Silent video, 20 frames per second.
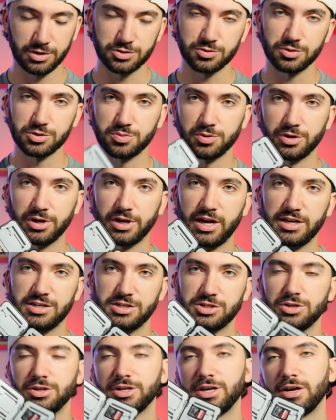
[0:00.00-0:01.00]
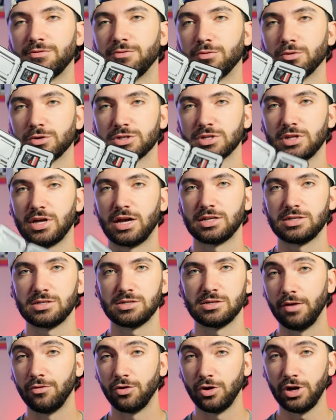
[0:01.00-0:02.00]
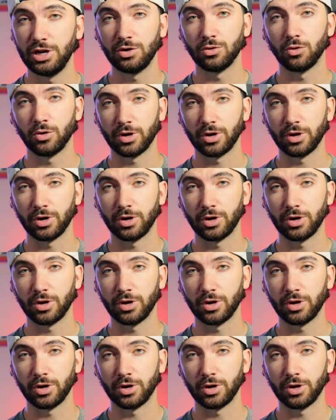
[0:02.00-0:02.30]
this one's pretty nice. It's only got four slots. If you're neat and